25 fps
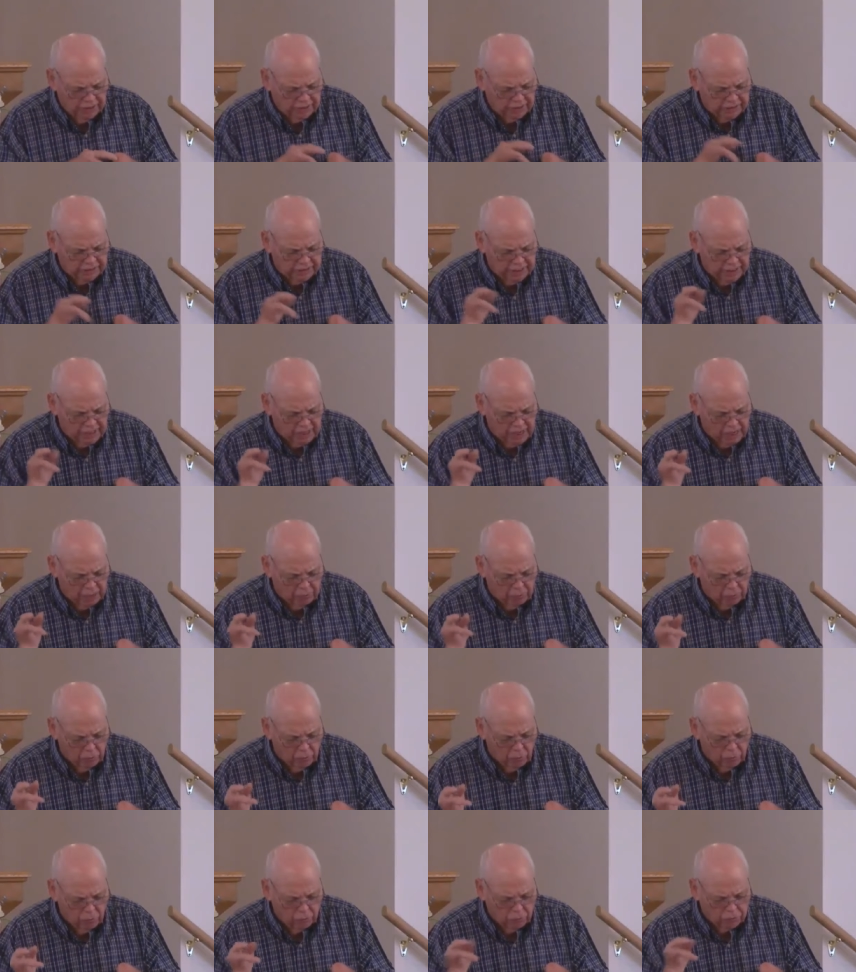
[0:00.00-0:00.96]
And then I
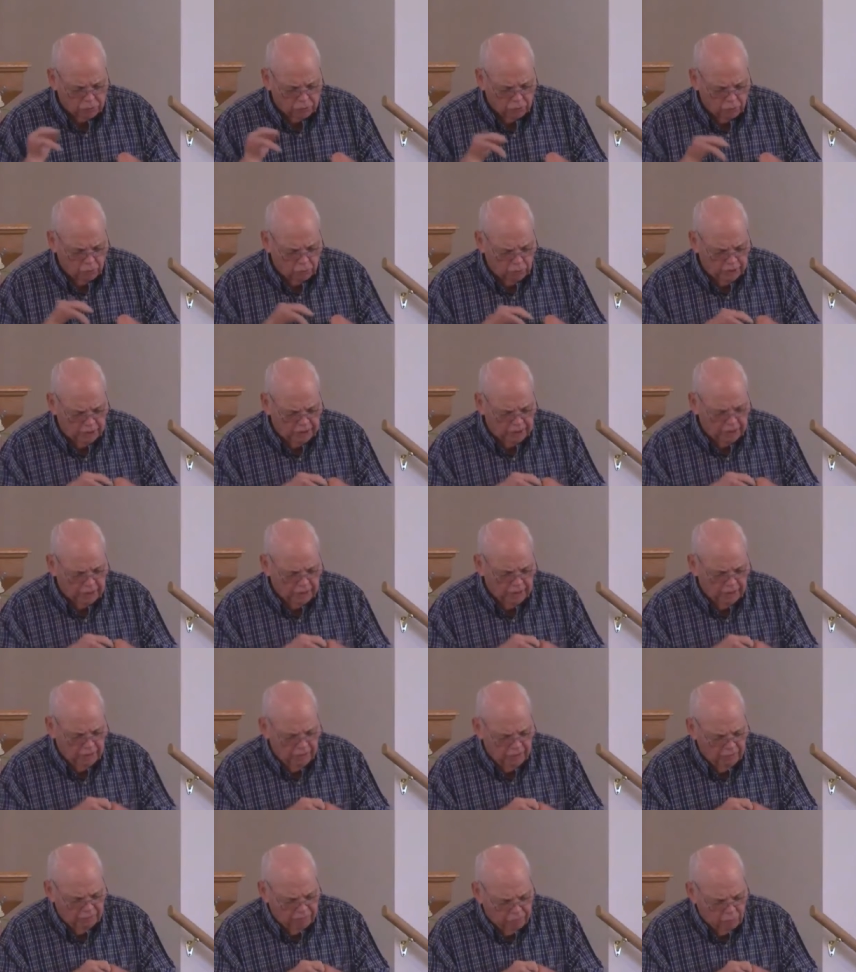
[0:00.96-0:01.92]
arose and went
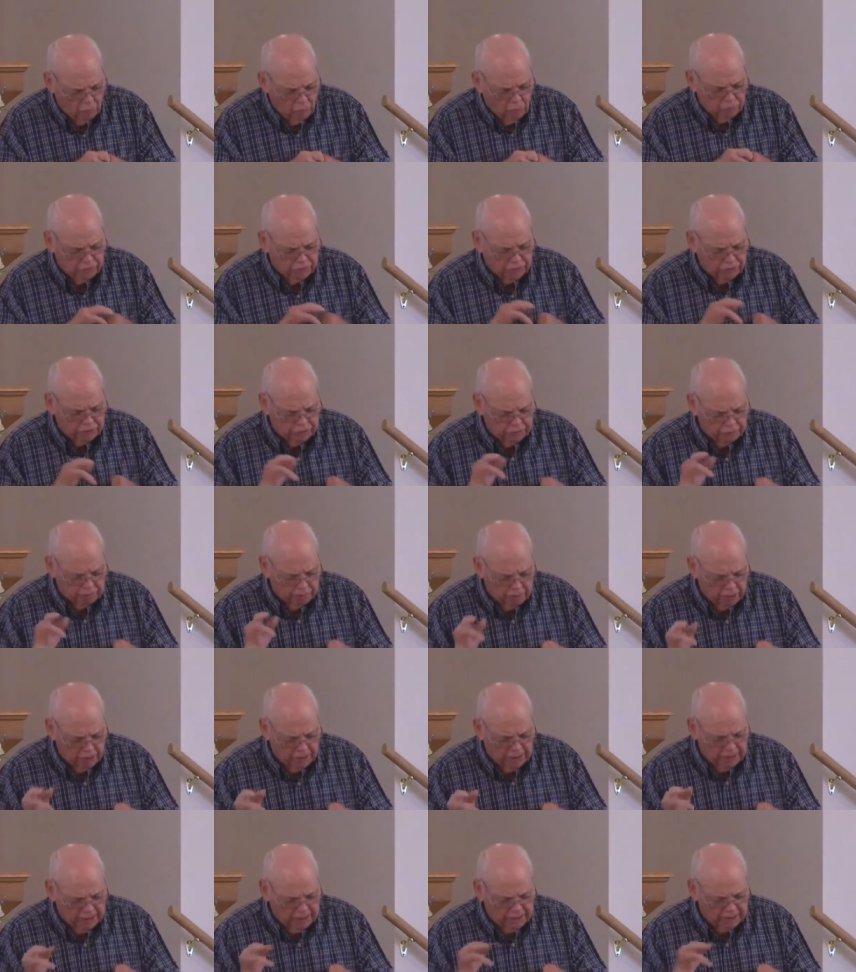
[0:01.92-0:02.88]
forth into the
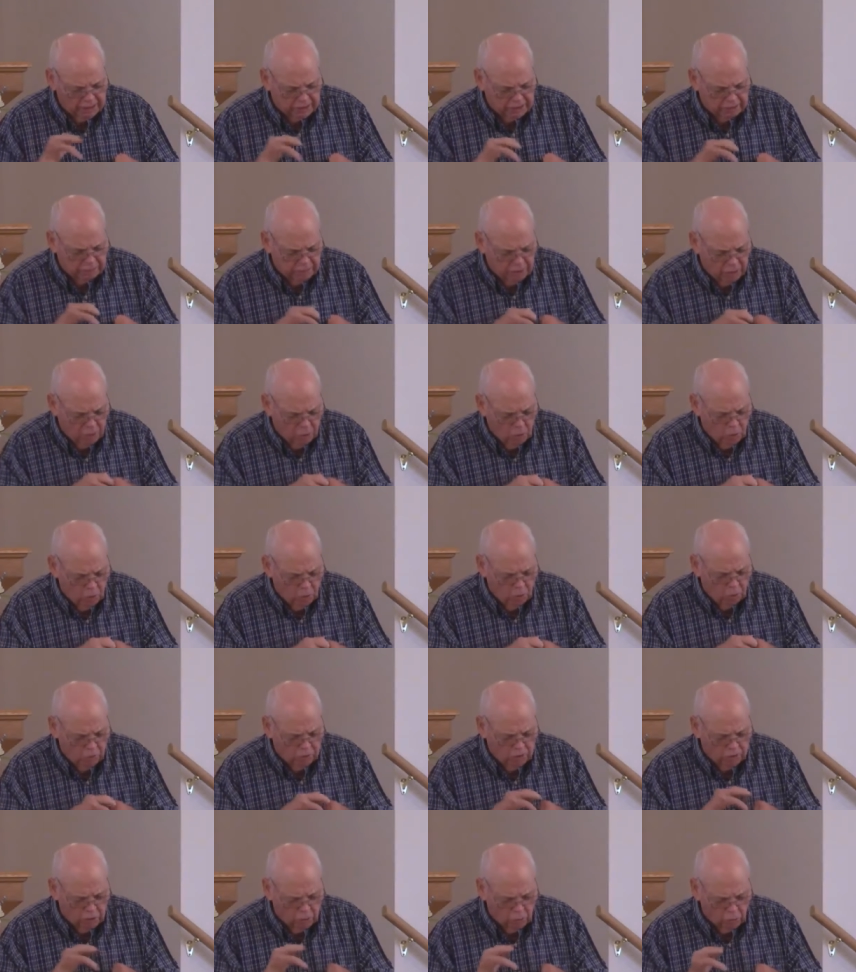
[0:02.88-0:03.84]
plains, and
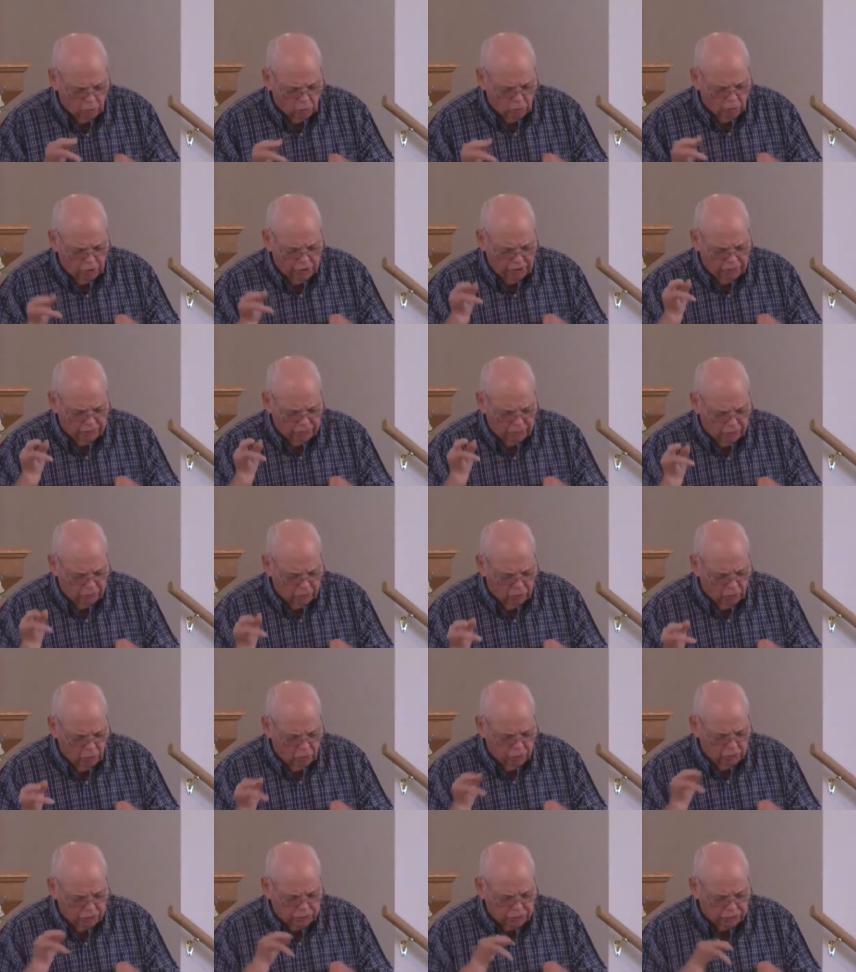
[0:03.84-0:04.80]
behold, the glory of the
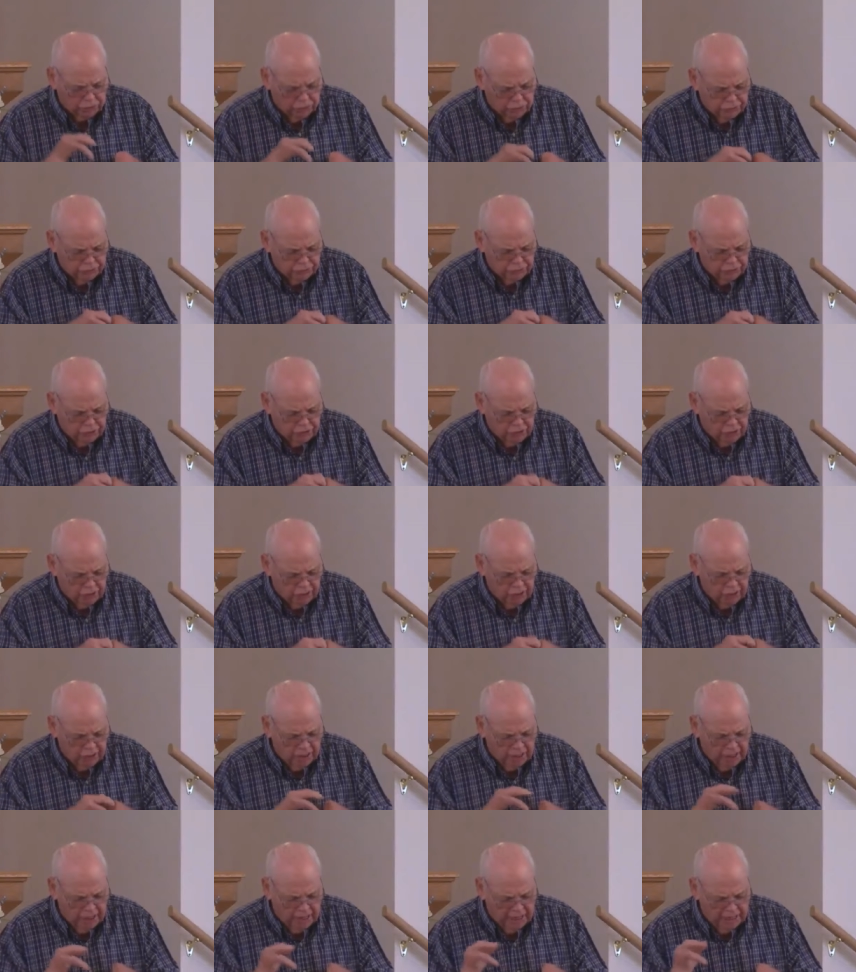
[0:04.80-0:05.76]
Lord stood
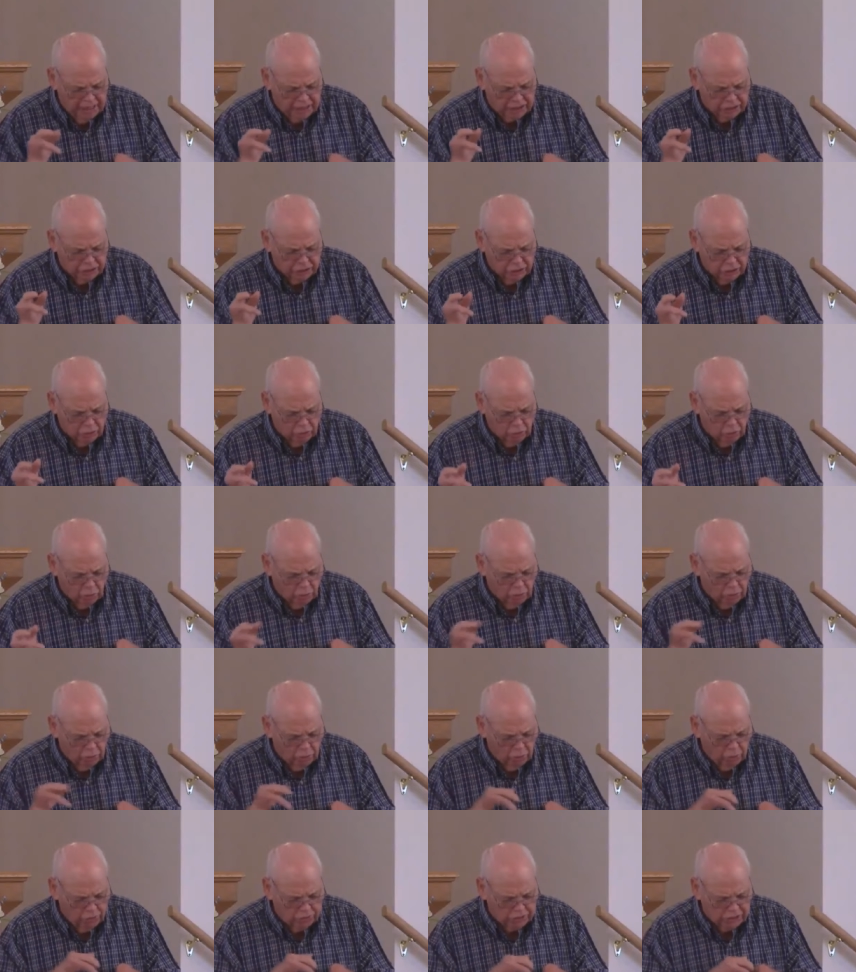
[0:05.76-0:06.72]
there as the
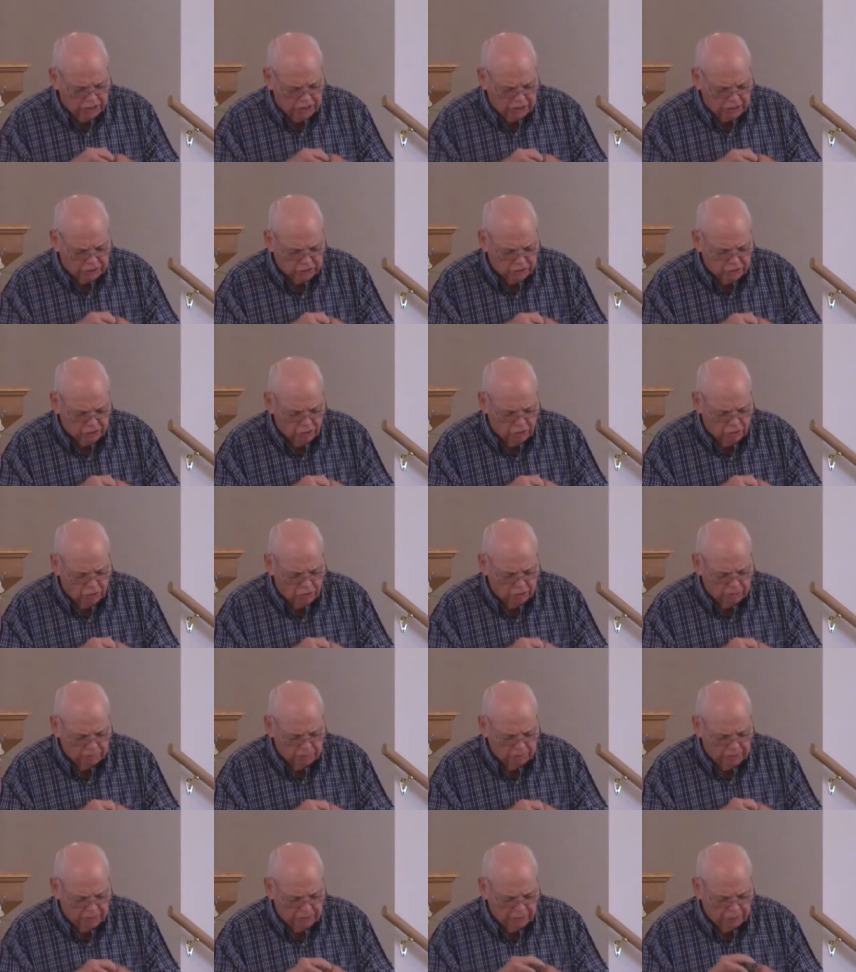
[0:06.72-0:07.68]
glory which I saw
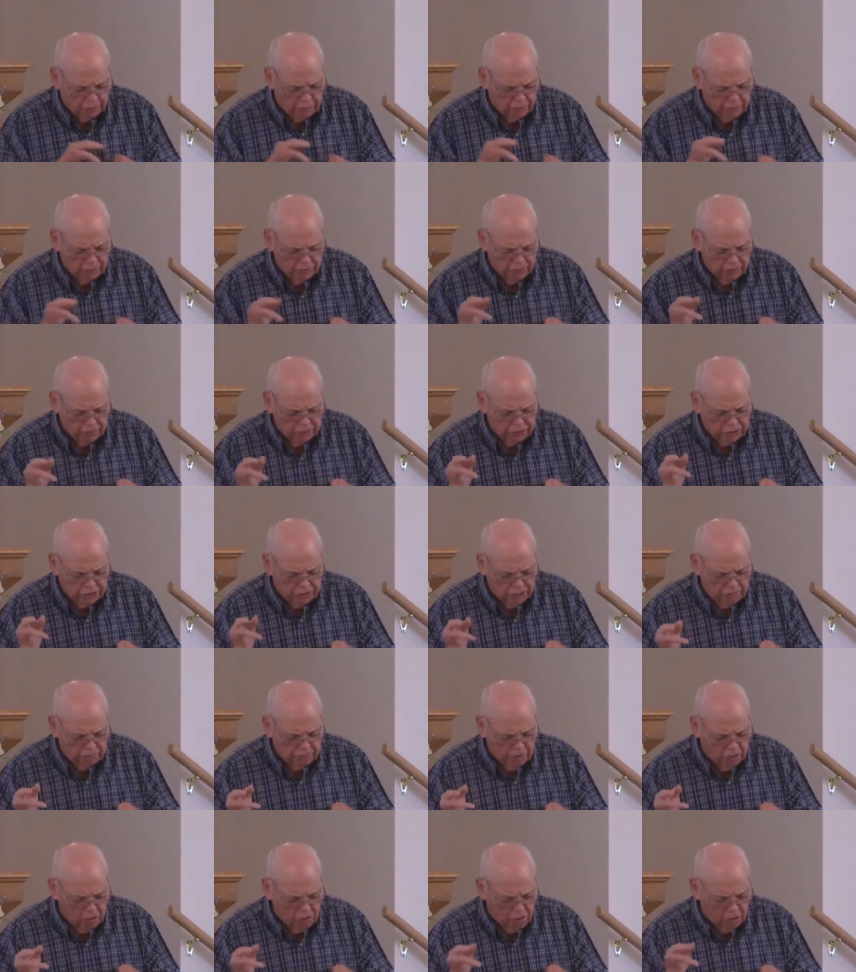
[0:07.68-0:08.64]
it by the river of
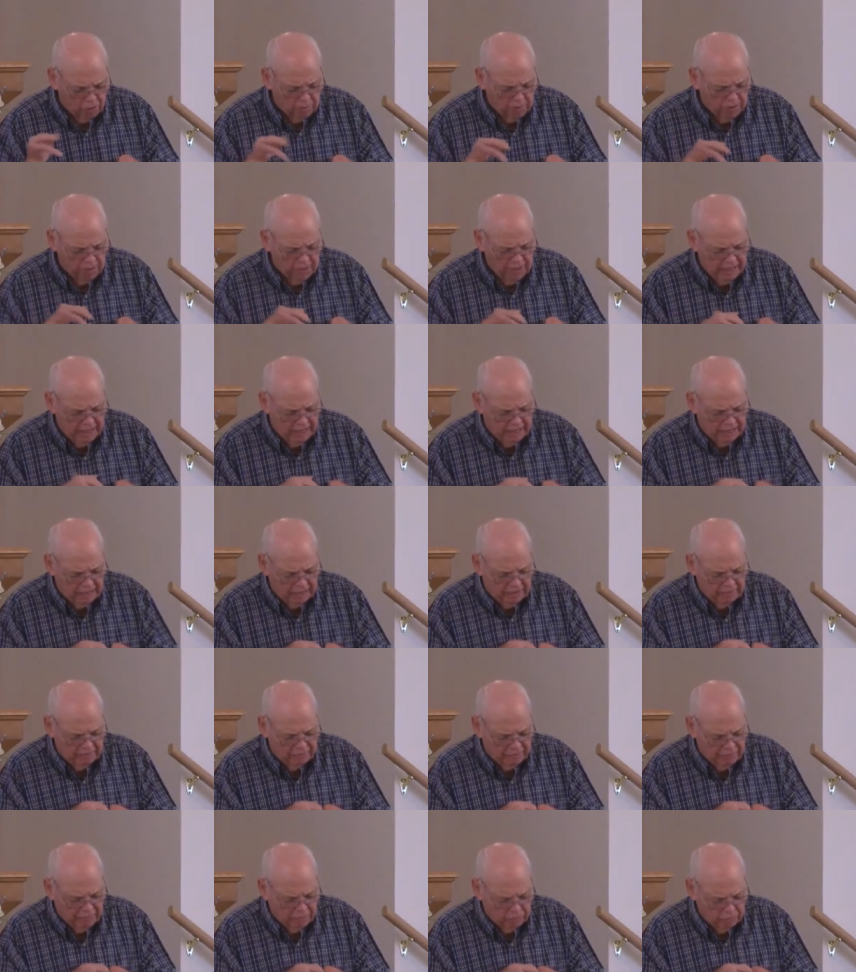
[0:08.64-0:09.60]
Chebar, and
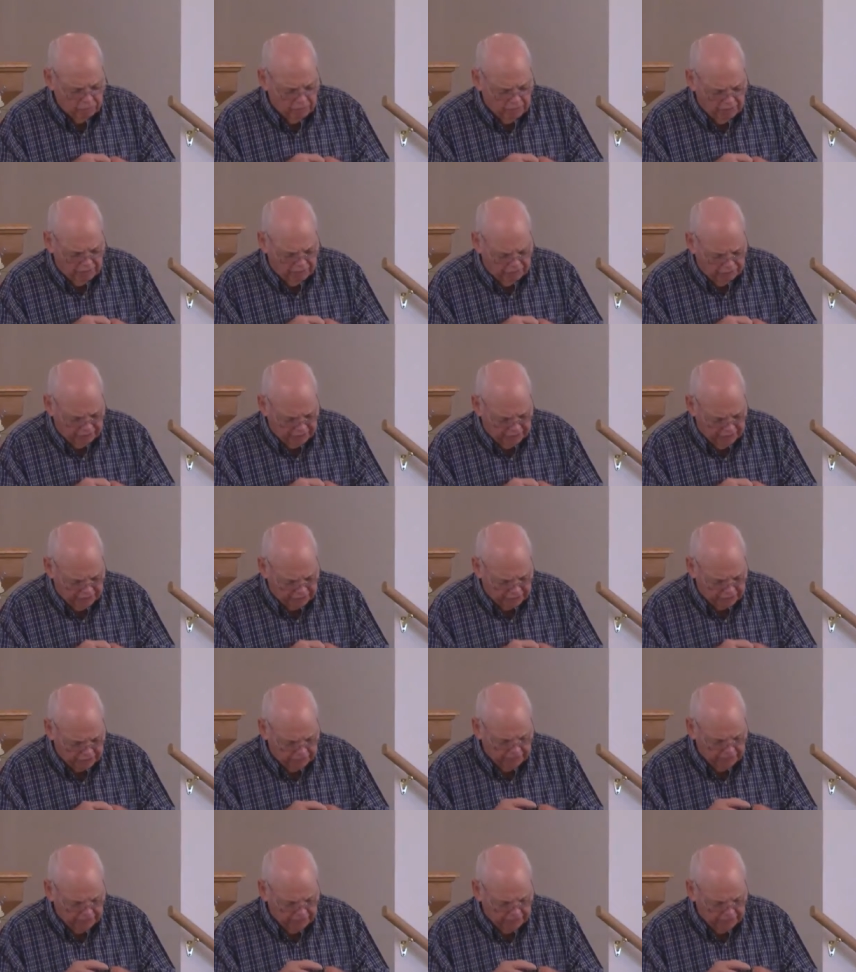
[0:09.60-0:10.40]
I fell on my face.